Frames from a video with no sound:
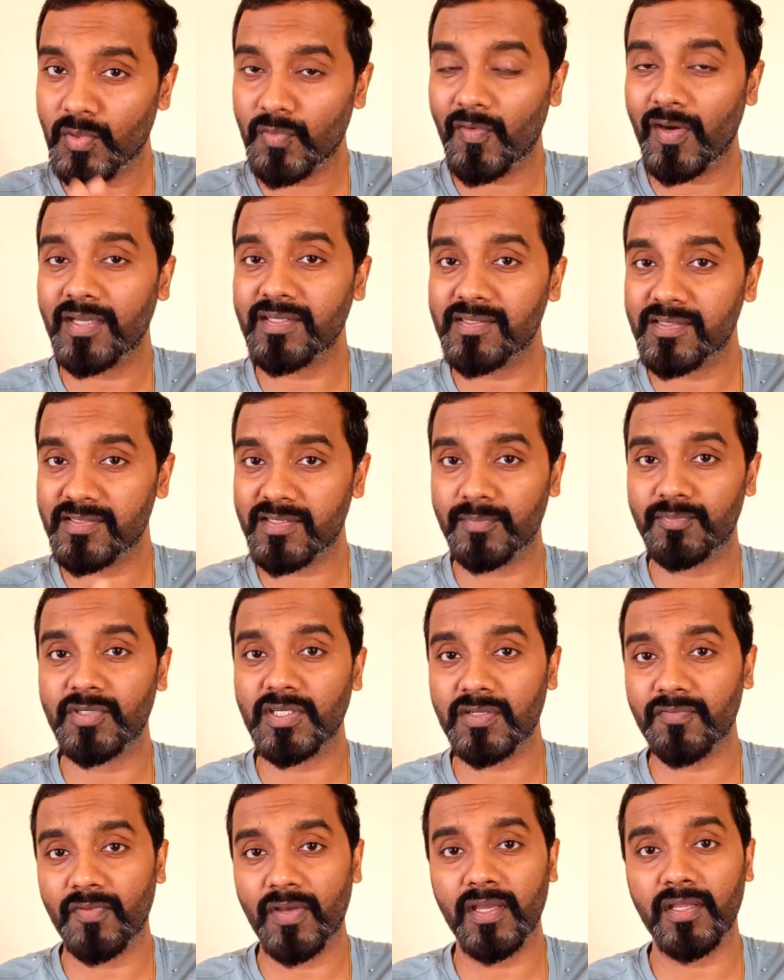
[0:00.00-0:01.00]
revise the
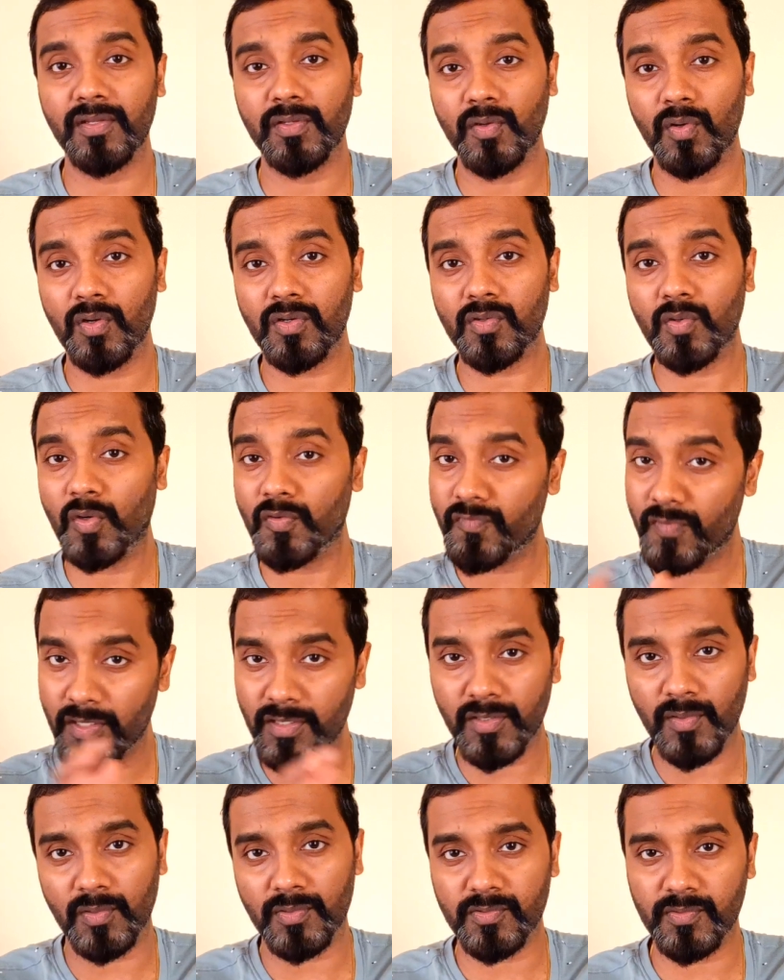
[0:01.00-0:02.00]
subject where you are
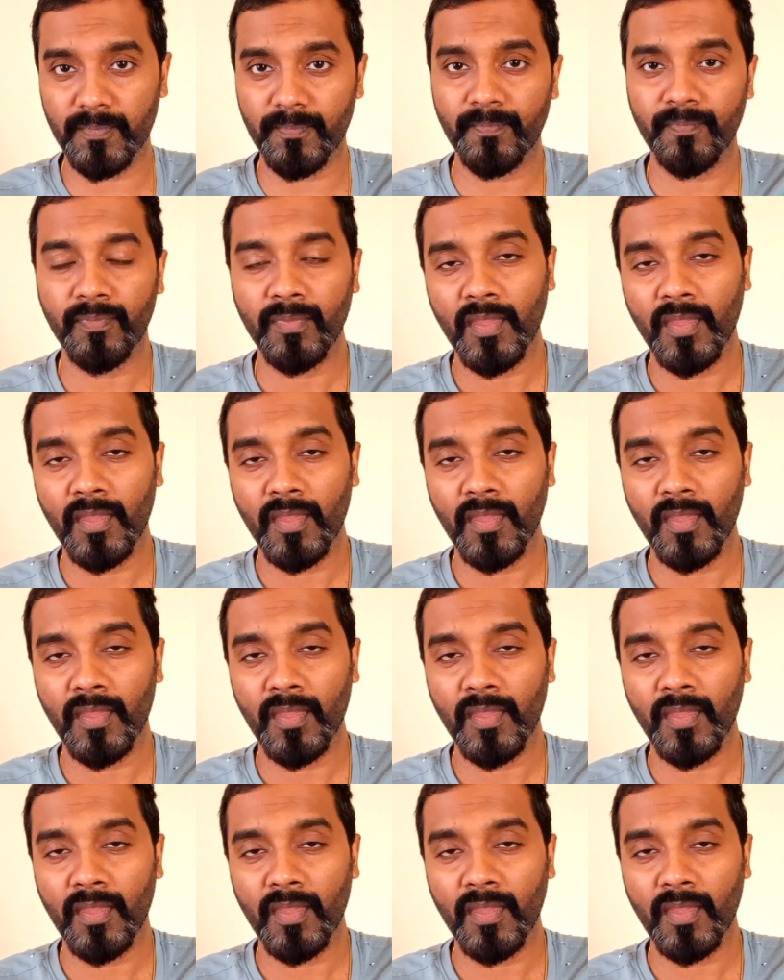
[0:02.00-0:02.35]
confident also